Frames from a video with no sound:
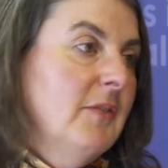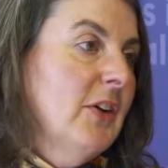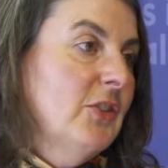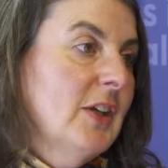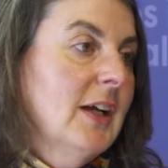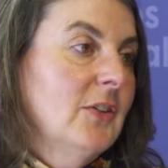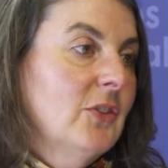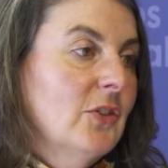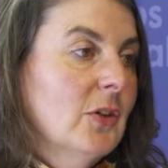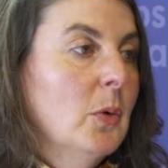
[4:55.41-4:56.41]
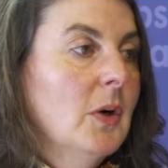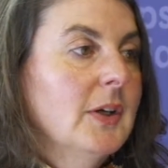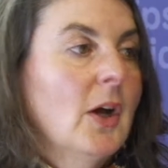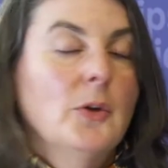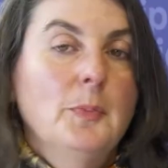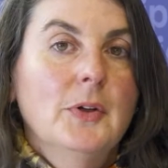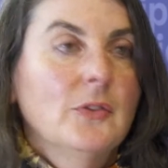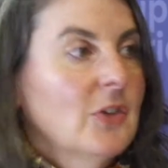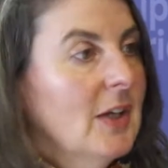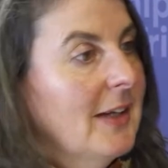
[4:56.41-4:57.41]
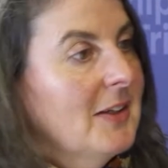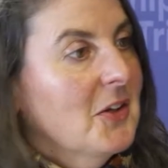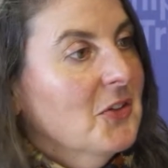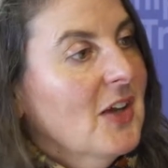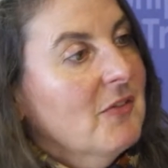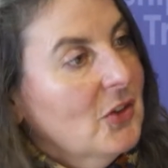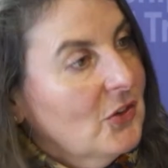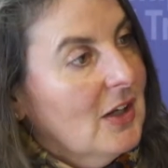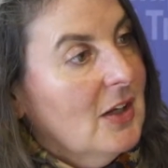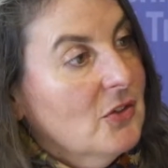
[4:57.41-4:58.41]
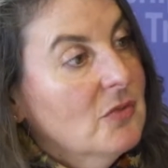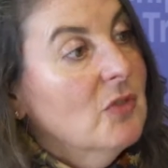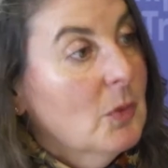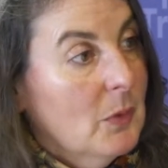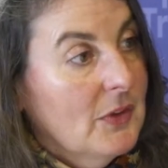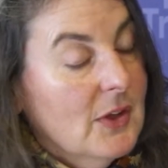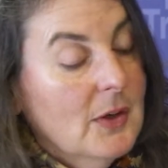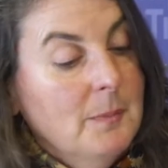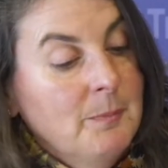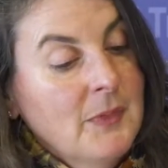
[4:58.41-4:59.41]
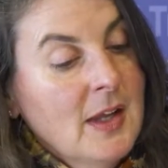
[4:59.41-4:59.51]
investigators are quite open to letting us have ideas and run with them.